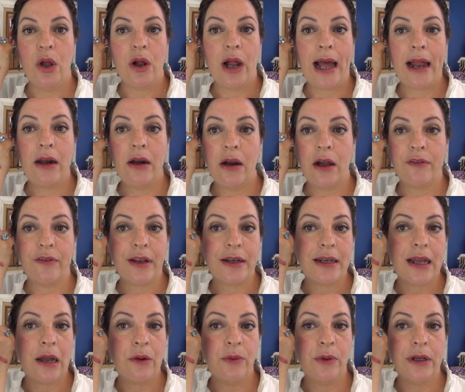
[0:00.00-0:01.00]
I love
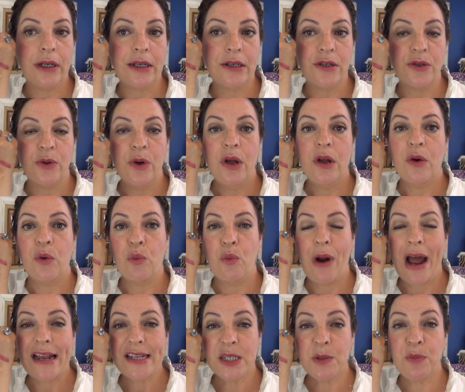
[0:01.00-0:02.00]
it. I really do.
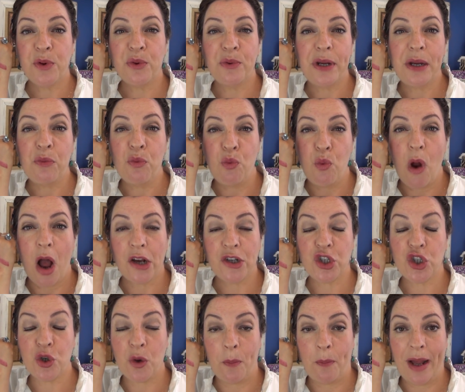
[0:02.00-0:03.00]
Raspberry
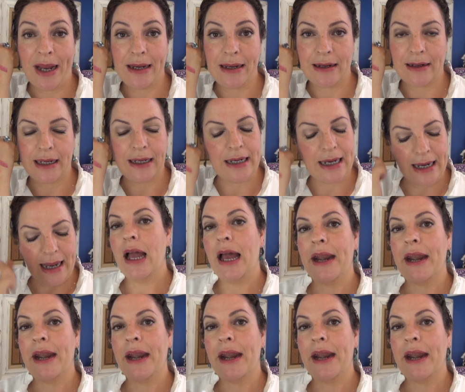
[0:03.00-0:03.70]
Rush by Clinique.